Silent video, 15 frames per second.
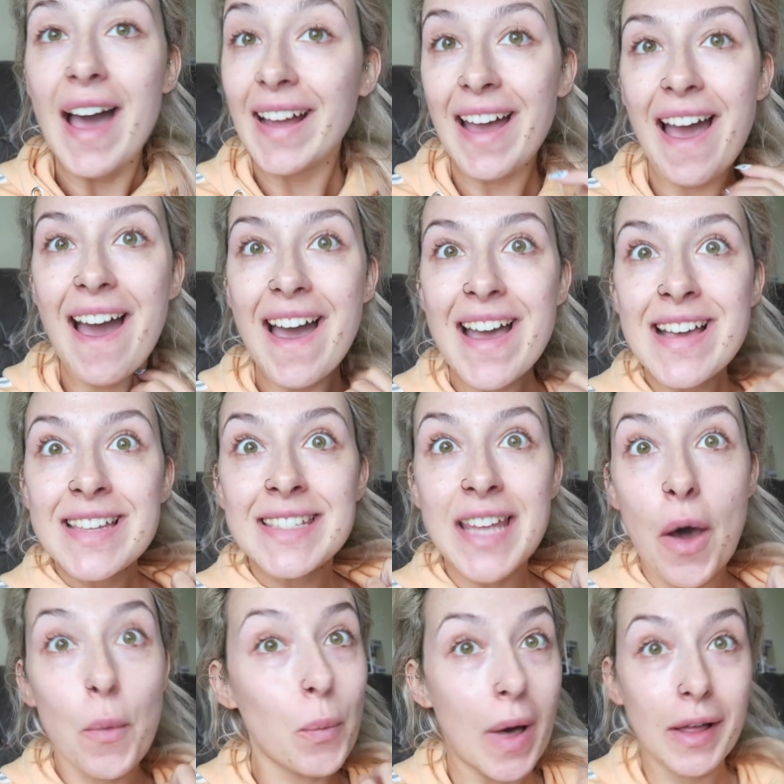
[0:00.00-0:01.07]
Hi guys,
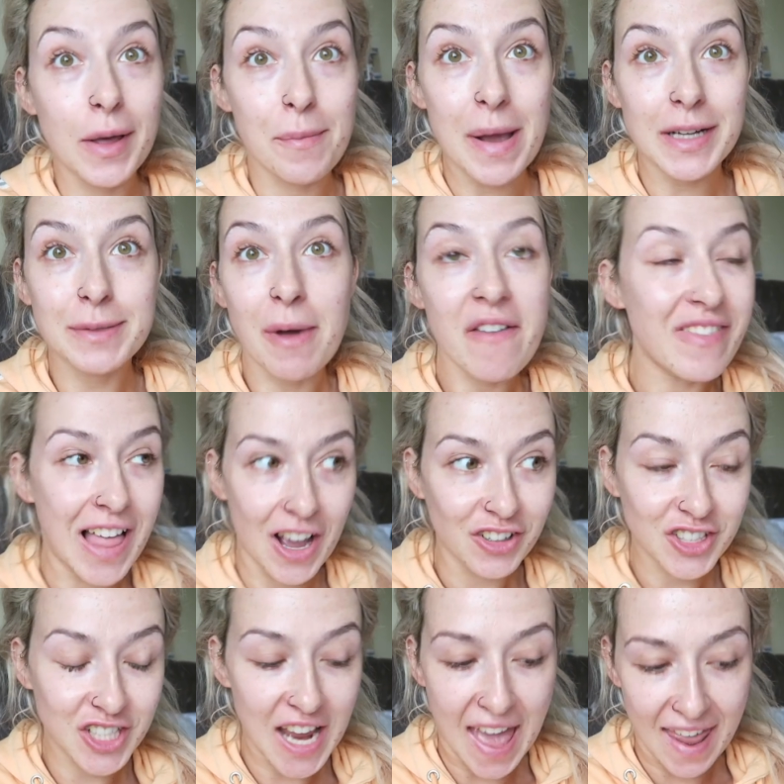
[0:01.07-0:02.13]
welcome back to my
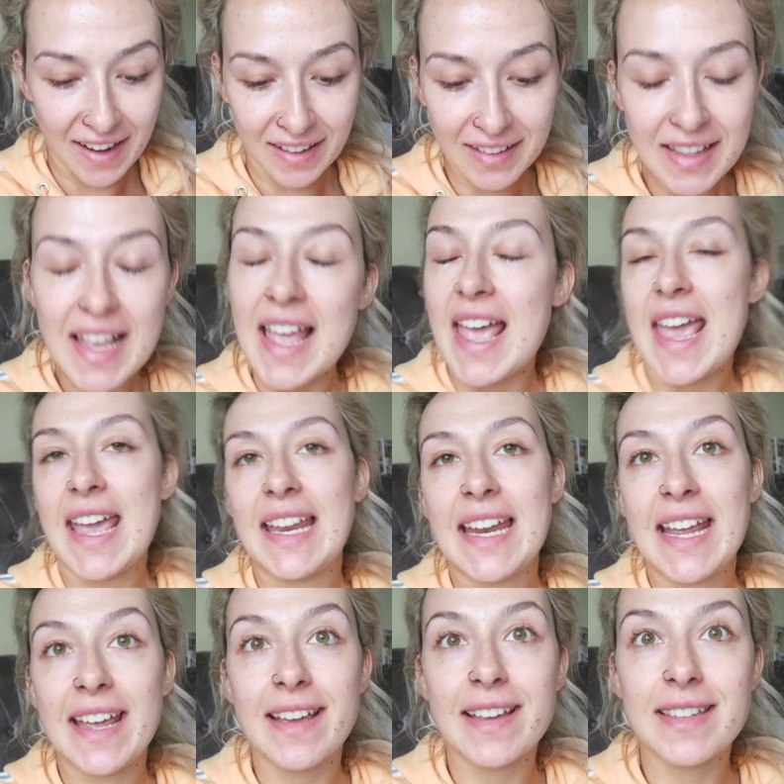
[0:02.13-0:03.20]
vlog channel.
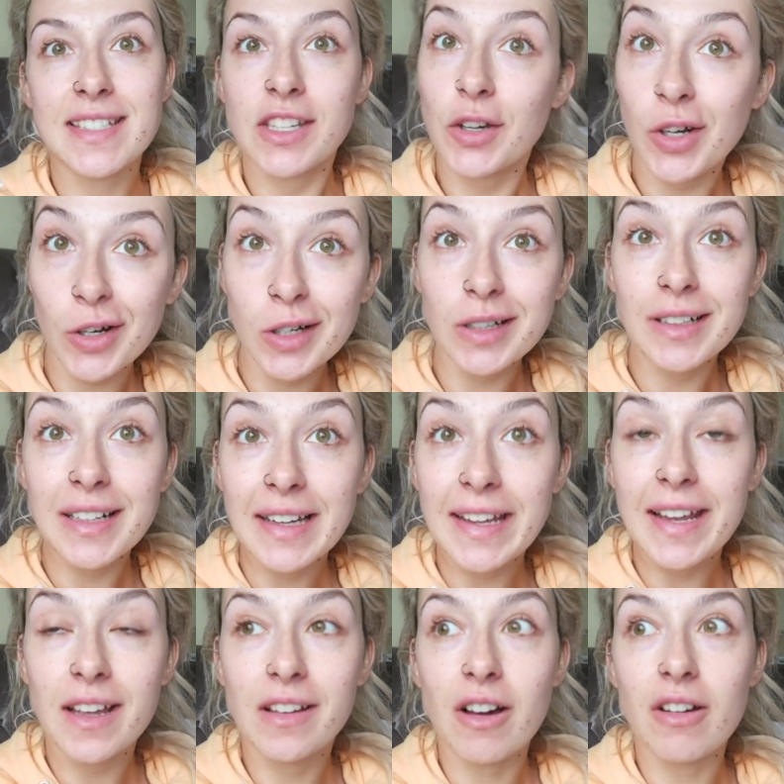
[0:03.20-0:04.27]
It is
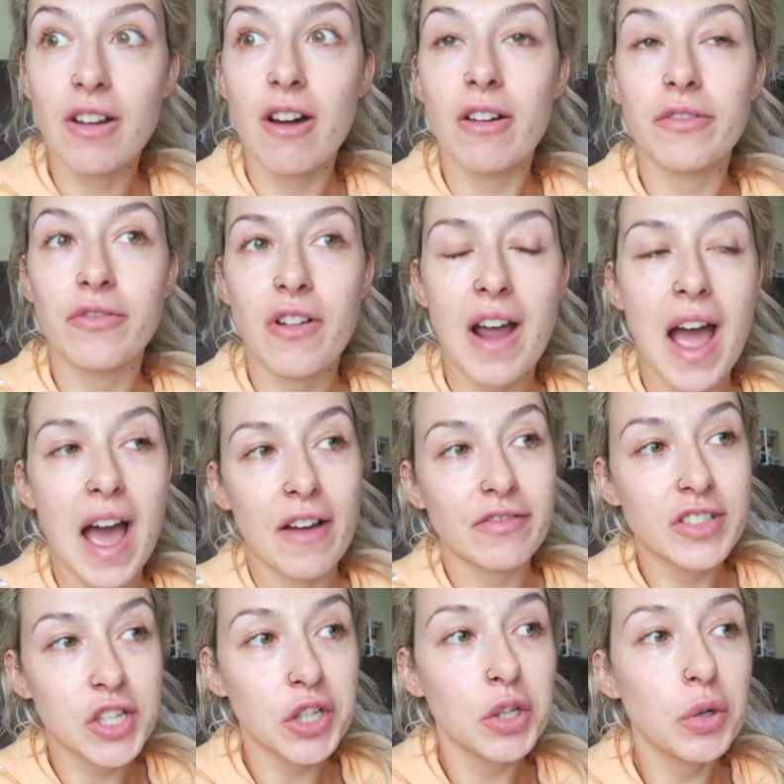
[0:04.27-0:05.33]
currently gone on for
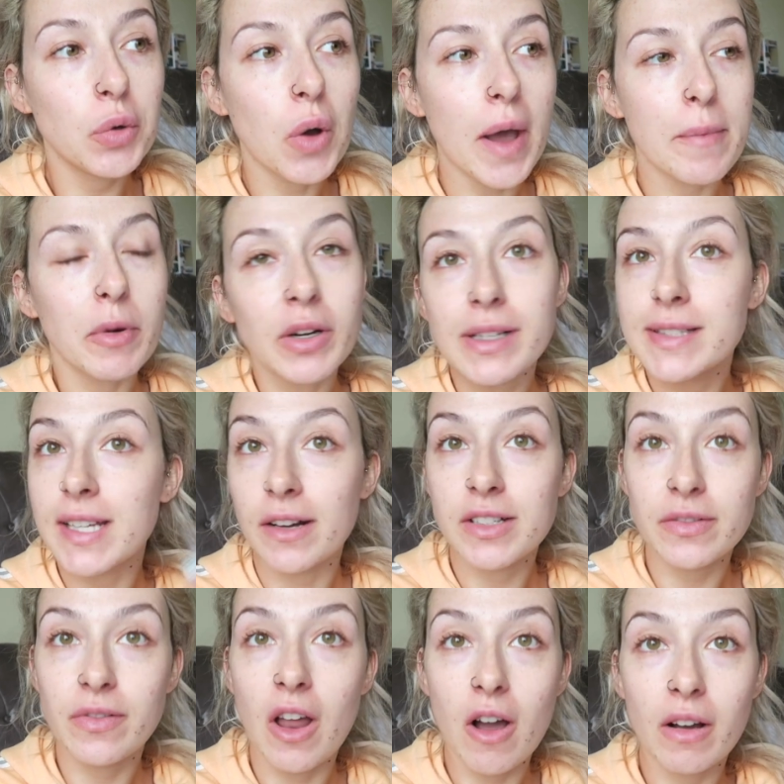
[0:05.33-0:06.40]
2:30. I'm only
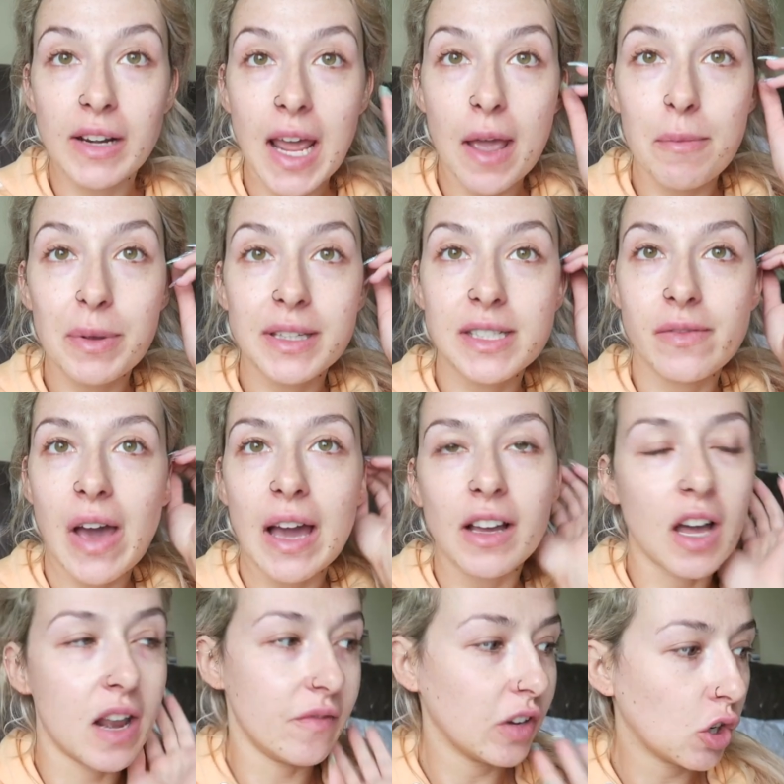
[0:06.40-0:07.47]
starting to vlog now because I've
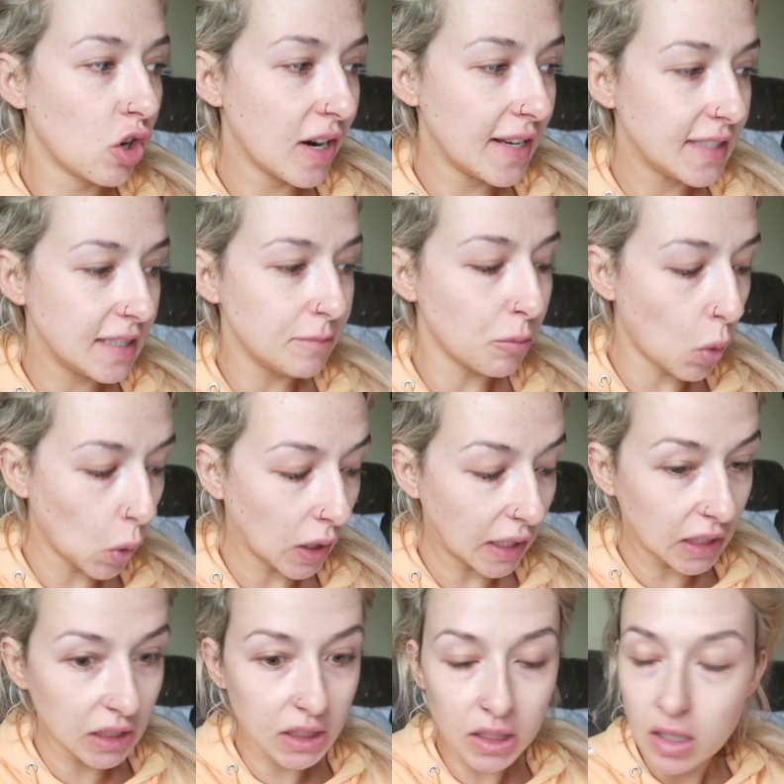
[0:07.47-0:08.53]
had kind of a crazy
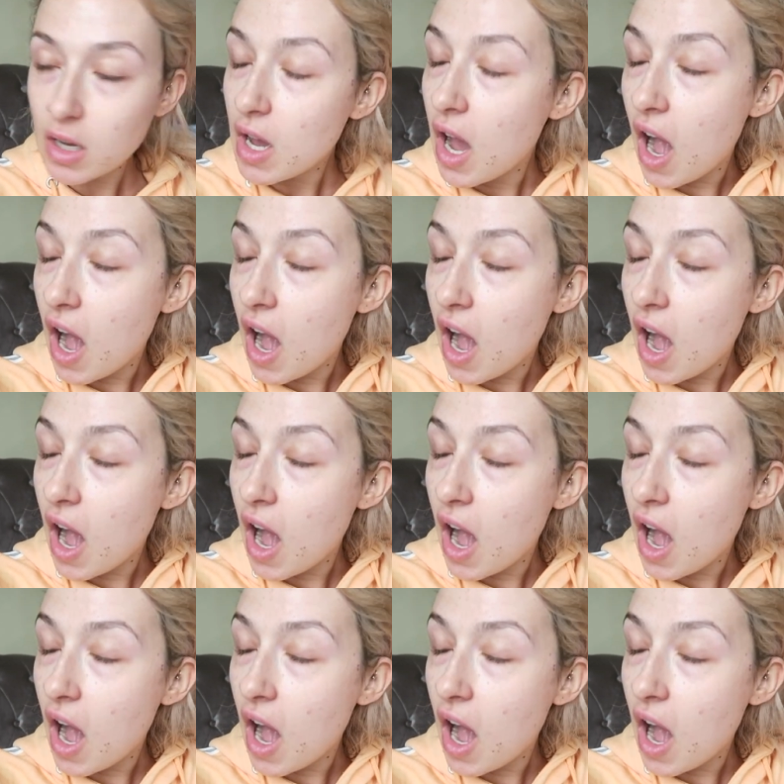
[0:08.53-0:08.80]
morning.